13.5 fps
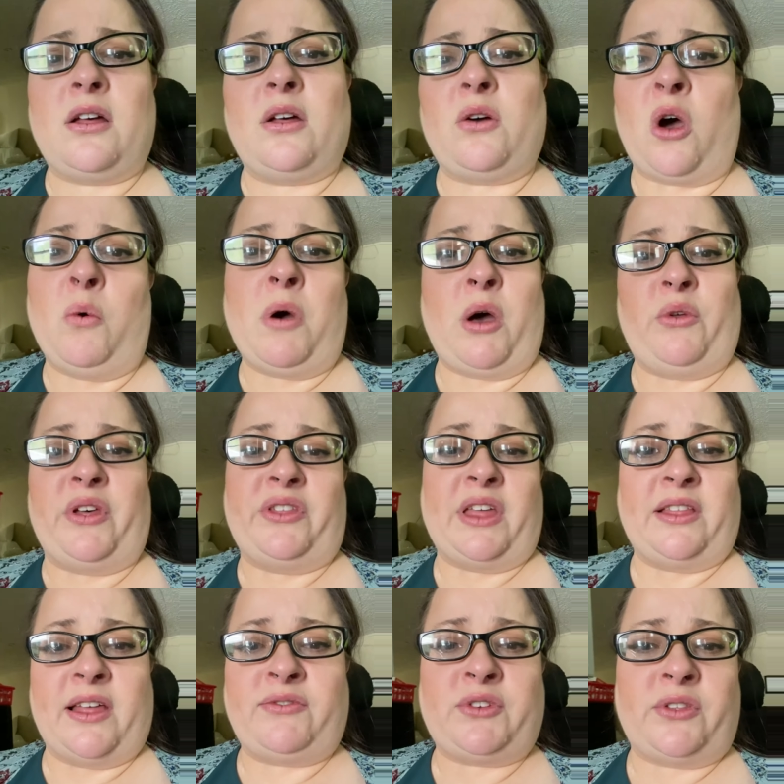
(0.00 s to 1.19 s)
Oh, well, they
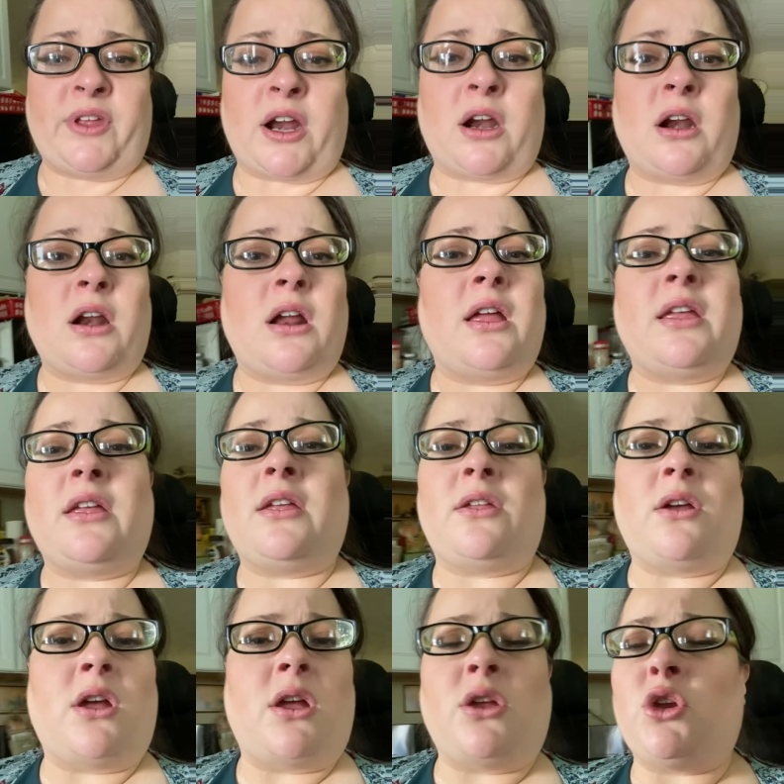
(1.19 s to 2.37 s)
left it there.
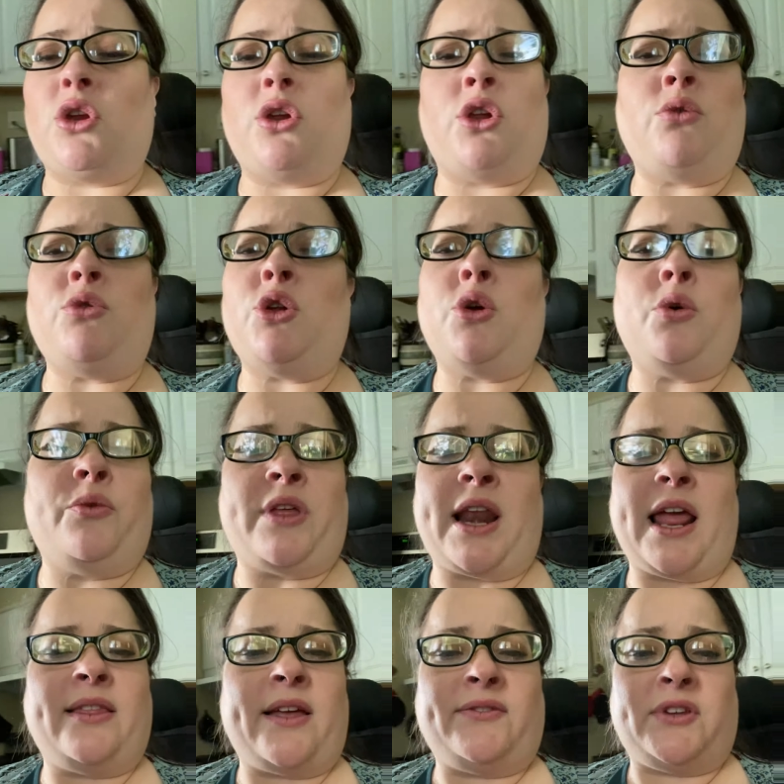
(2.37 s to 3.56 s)
You knew that I
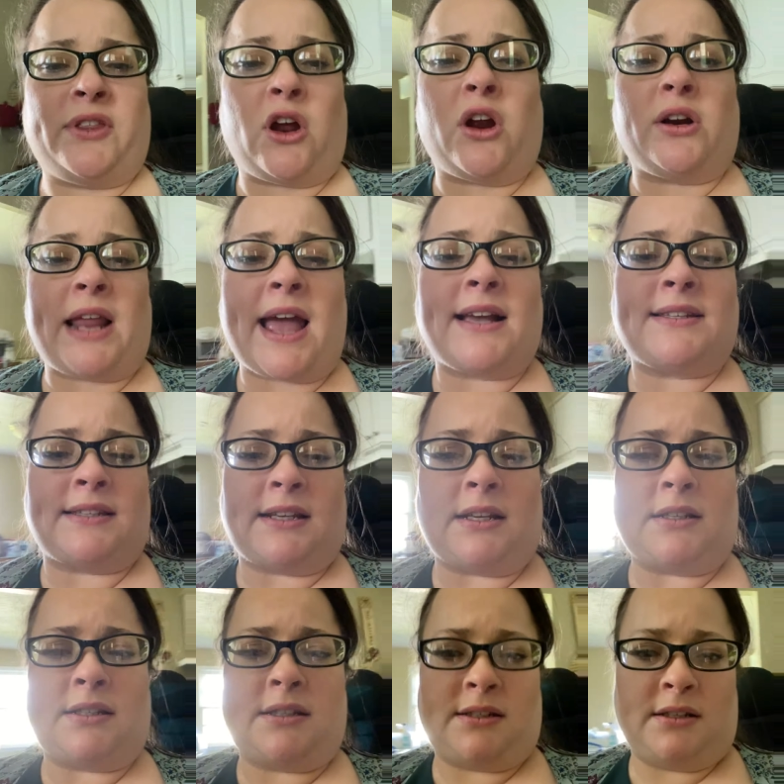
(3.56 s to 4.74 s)
left it there on
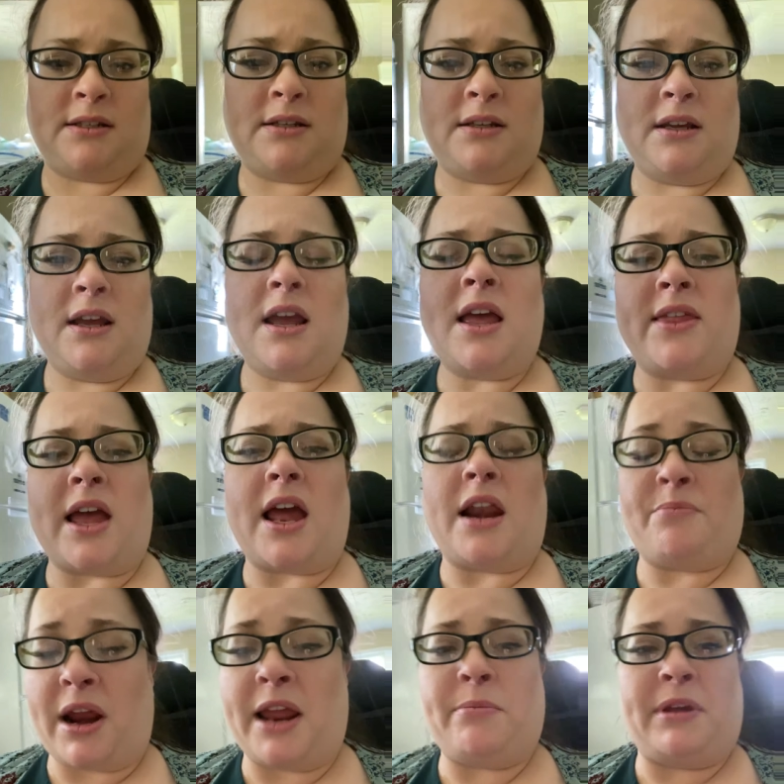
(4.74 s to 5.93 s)
accident and that I'd
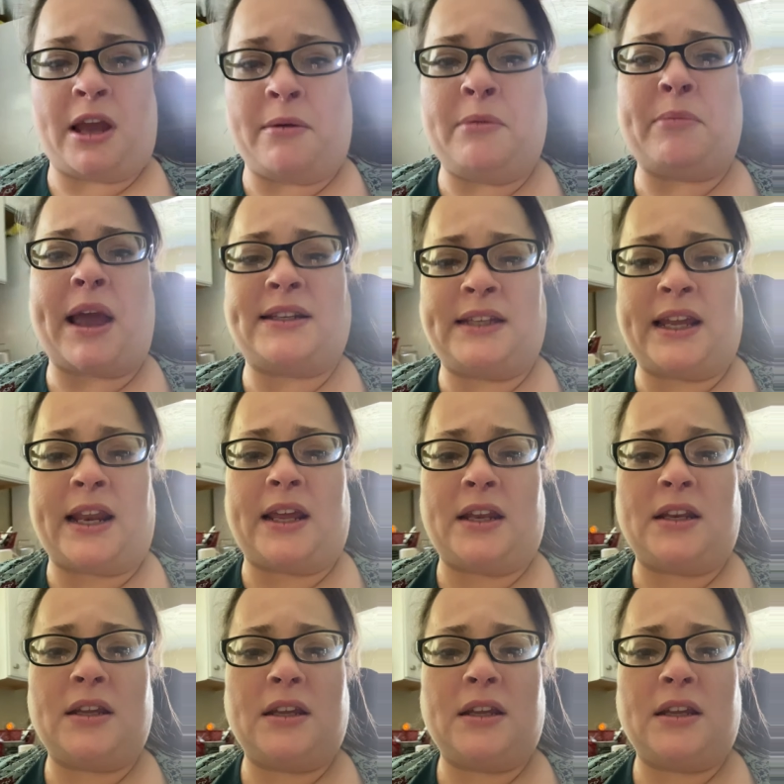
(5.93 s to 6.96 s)
probably be coming back to get it.